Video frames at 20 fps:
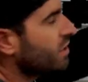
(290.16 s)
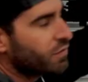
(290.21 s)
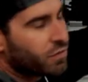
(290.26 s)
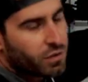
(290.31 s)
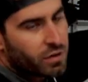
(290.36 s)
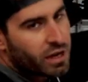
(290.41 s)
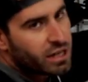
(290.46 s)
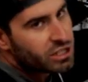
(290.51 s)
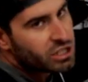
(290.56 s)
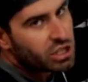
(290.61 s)

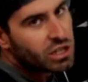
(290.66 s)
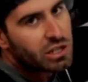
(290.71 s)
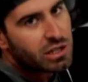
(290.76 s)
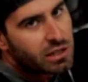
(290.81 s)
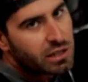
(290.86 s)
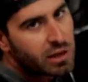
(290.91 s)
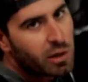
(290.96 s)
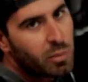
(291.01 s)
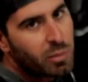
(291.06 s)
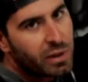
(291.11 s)
differential a
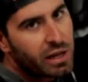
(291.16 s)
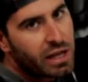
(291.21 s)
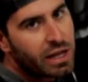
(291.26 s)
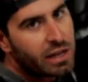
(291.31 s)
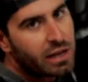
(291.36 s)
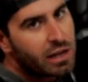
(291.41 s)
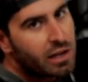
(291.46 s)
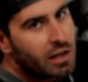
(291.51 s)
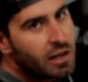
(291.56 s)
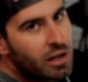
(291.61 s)
little
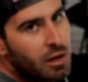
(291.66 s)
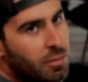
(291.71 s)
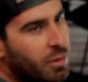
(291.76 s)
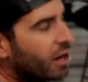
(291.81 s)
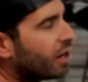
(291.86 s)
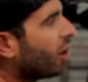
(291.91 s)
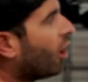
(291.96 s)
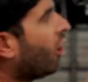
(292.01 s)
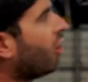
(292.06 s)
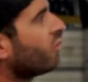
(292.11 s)
bit.
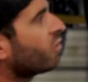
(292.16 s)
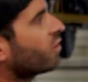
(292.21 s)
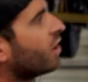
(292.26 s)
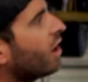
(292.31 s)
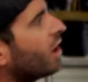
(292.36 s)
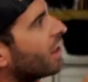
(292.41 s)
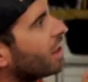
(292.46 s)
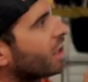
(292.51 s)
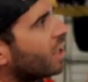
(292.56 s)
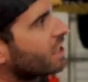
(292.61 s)
But
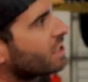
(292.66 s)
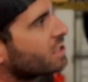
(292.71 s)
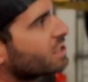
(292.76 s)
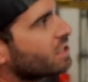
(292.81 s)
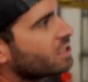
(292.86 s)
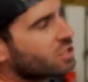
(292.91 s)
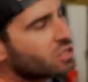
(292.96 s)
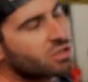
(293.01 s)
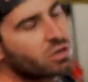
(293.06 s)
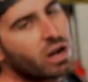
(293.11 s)
overall, it's
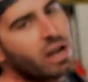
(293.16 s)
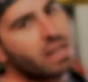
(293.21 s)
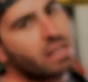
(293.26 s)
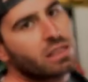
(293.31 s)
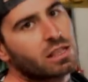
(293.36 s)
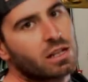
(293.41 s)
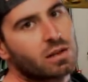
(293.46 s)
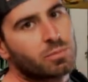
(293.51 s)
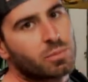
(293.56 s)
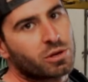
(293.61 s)

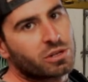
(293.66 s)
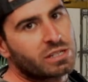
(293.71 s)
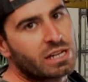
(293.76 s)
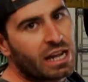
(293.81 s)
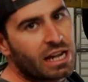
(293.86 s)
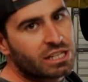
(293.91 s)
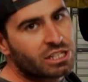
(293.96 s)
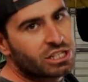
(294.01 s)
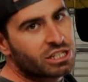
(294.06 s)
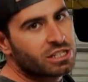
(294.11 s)
strength and
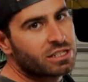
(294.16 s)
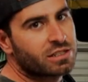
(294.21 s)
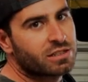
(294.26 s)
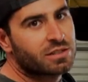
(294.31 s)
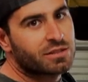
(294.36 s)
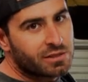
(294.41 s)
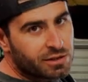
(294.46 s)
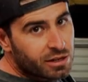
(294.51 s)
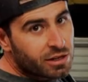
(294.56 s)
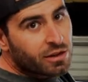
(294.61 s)
protection
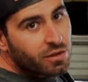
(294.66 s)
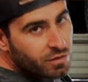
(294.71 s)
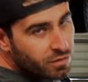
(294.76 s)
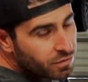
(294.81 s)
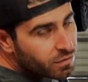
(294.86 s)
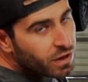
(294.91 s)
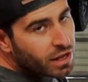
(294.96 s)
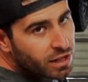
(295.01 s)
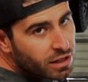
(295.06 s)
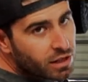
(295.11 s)

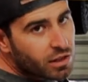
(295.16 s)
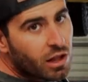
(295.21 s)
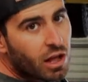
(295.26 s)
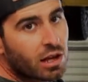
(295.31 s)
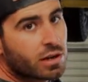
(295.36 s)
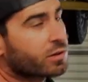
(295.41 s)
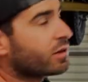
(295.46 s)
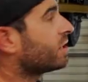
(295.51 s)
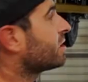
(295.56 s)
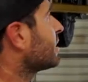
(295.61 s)
in the
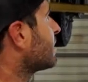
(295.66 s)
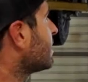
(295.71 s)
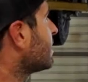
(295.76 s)
long run.